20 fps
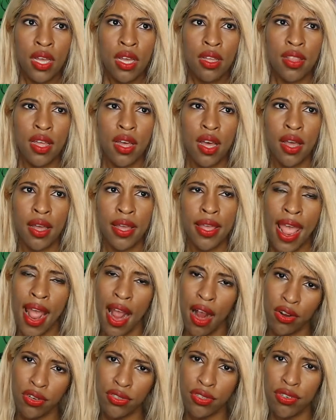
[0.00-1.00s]
the
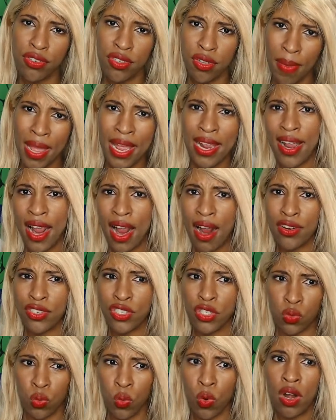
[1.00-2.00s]
characters, the main
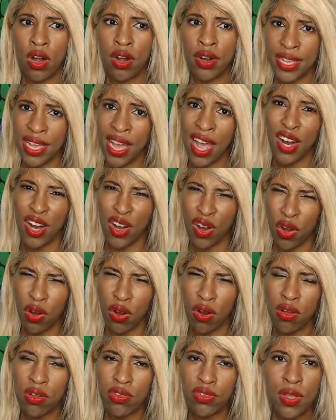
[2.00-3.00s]
characters were young
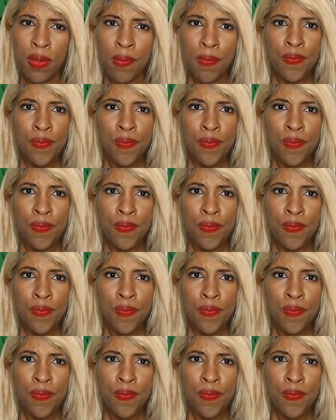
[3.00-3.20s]
girls,